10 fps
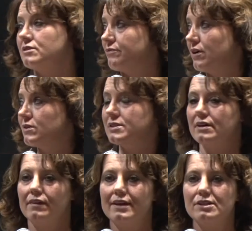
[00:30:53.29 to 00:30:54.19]
The focus
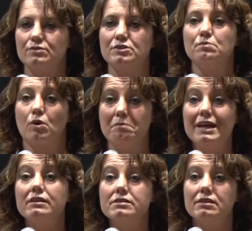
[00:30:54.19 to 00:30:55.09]
on this was more
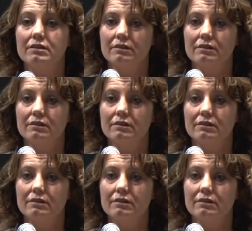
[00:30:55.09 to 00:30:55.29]
meat